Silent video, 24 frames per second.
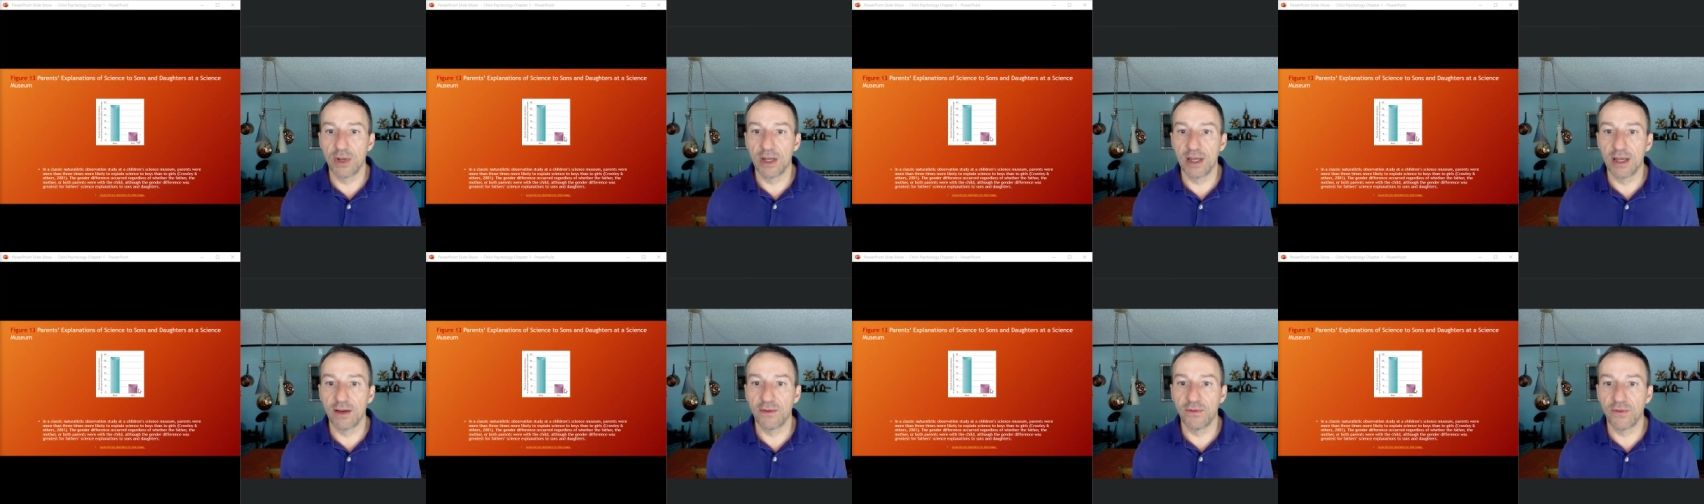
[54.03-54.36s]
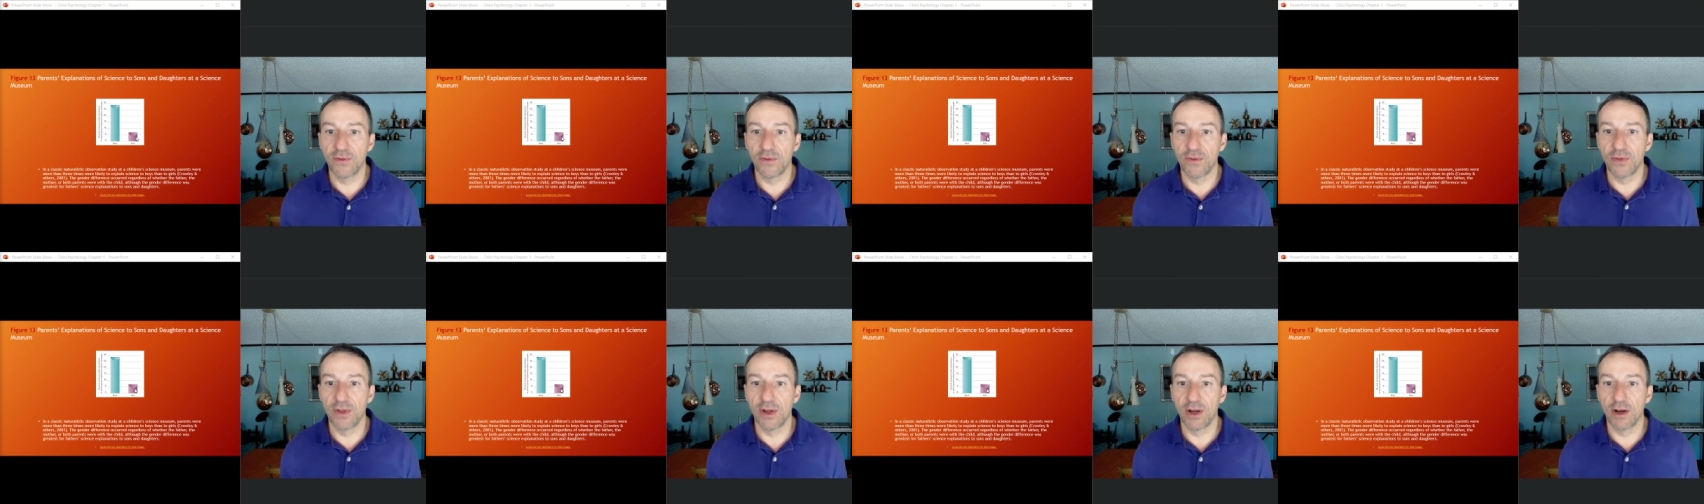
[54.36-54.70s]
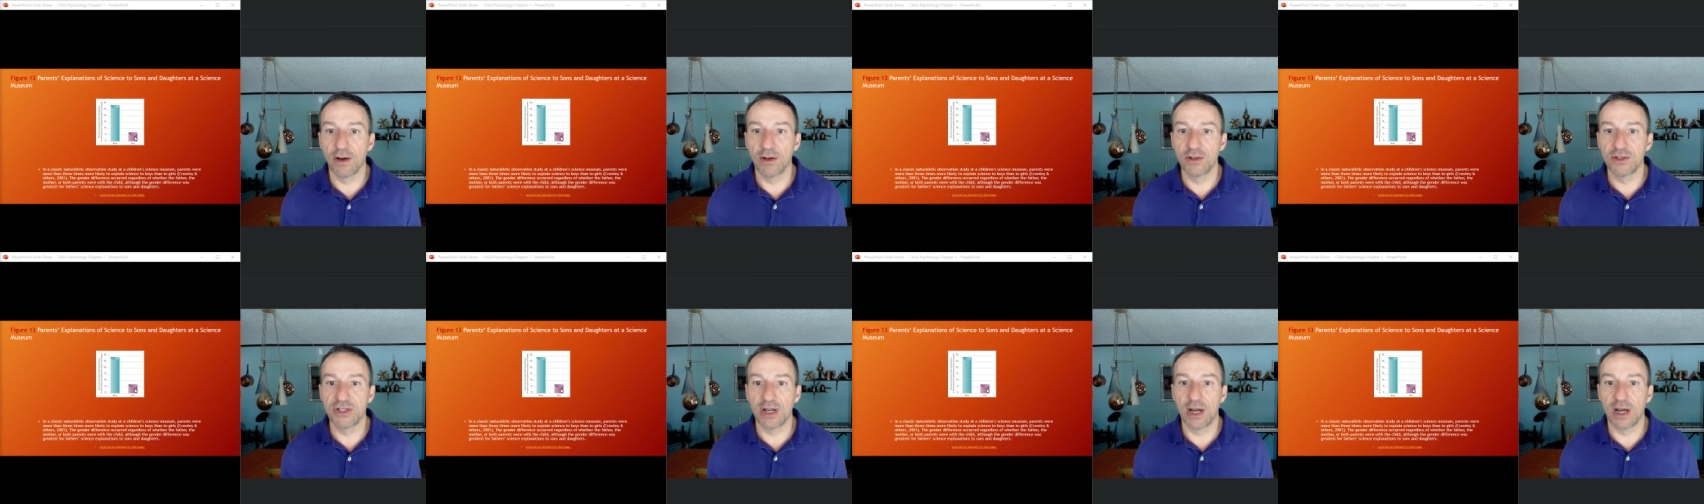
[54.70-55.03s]
if
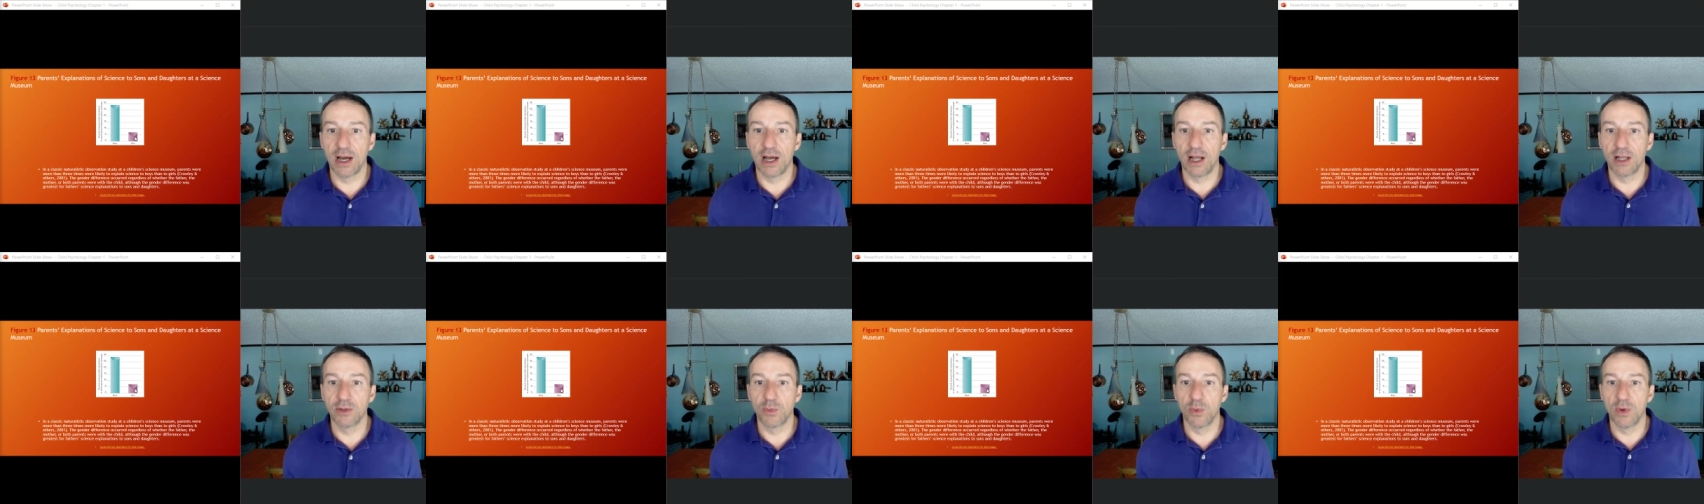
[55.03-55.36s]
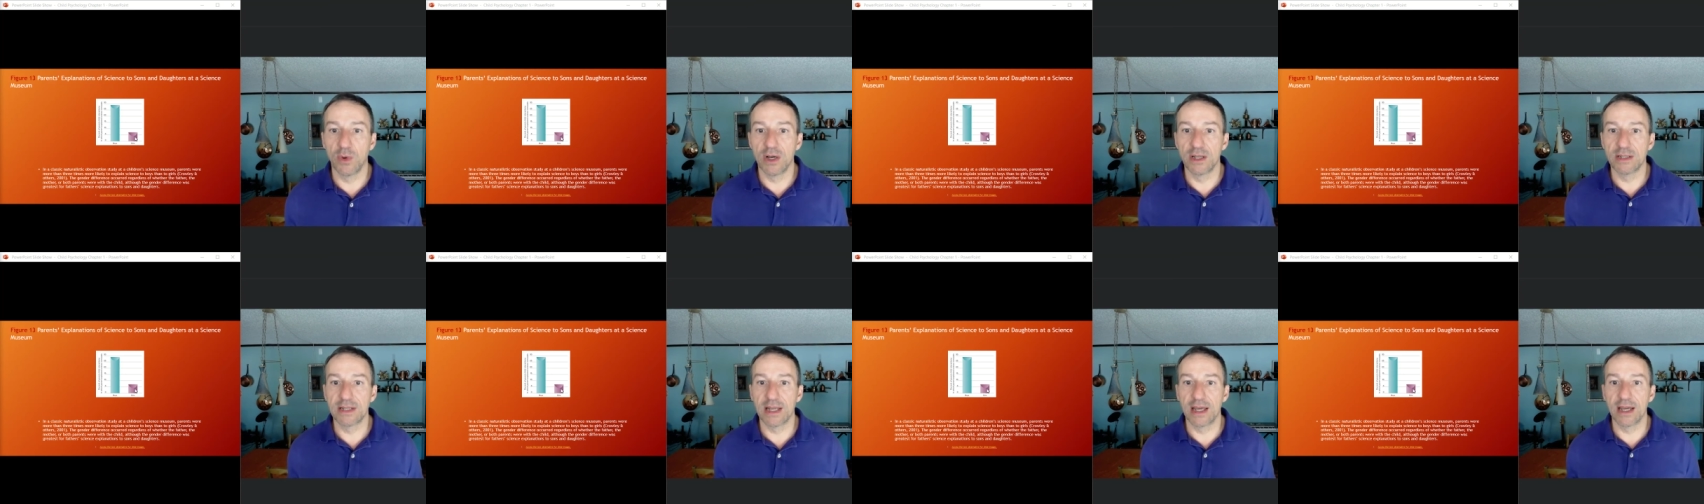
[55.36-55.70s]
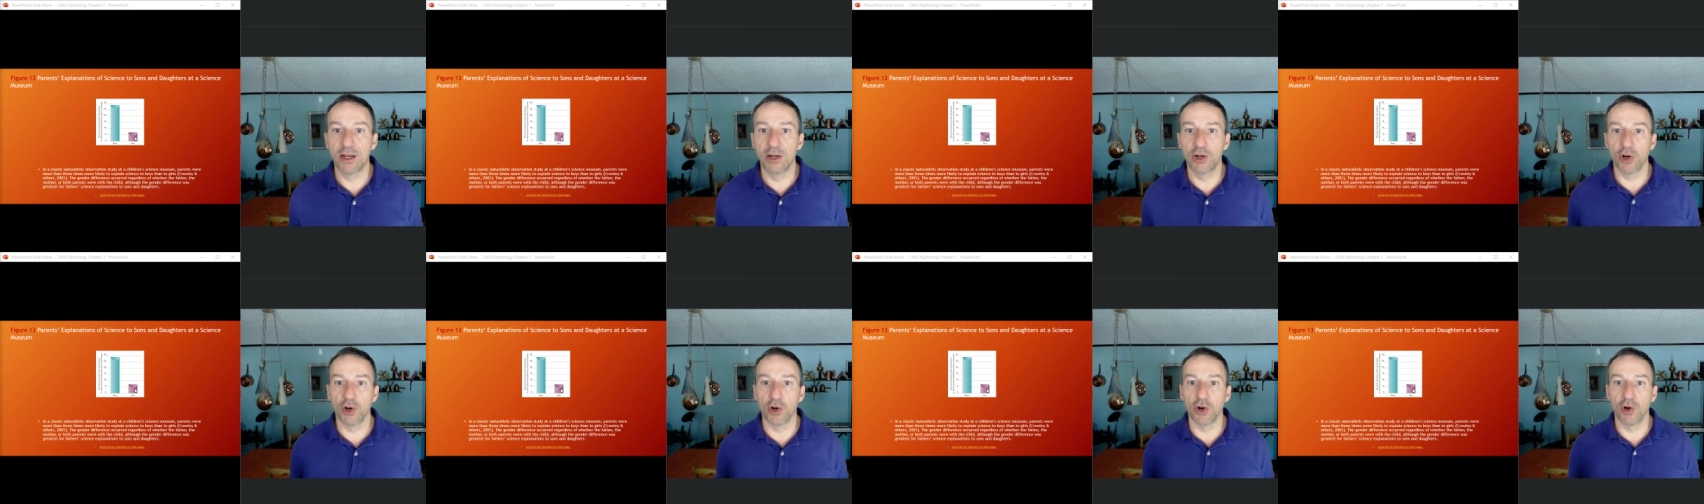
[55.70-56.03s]
their child was a
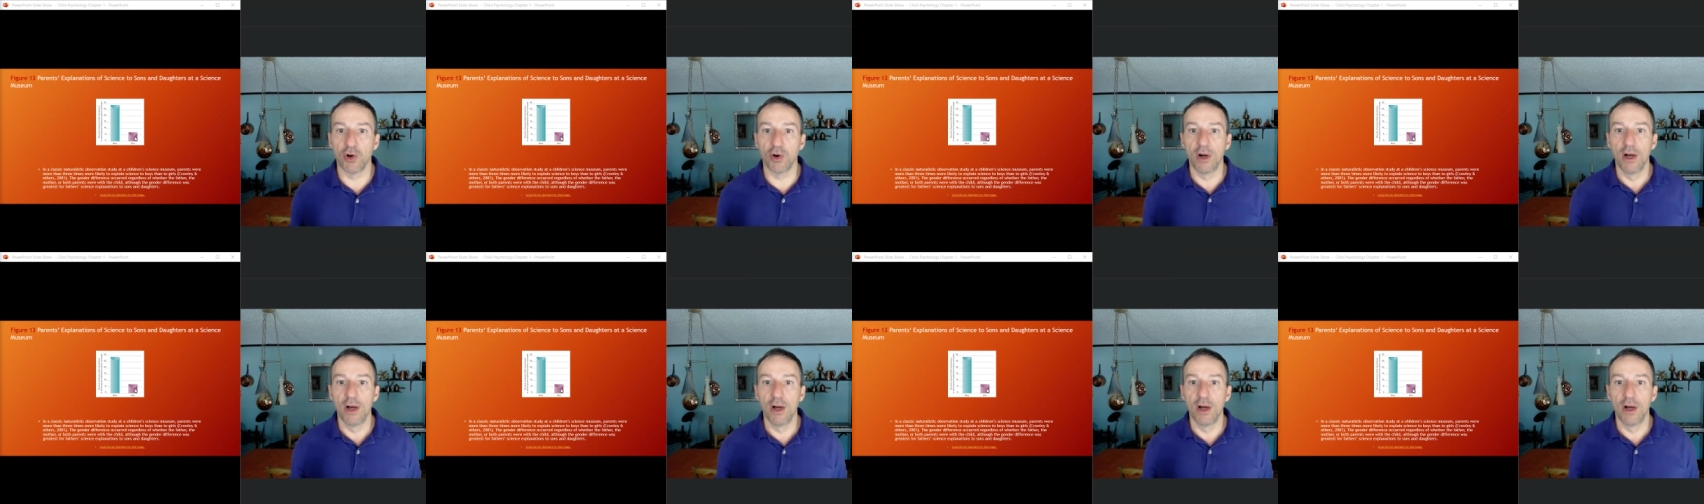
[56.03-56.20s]
girl.